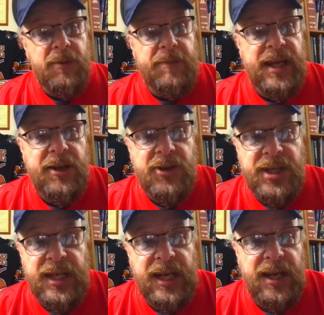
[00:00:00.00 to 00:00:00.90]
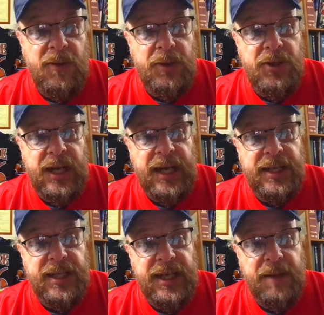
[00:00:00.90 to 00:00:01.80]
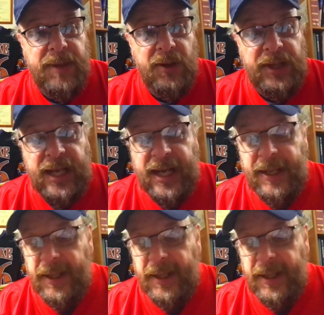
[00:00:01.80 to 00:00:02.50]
be interested to hear what you guys think about that.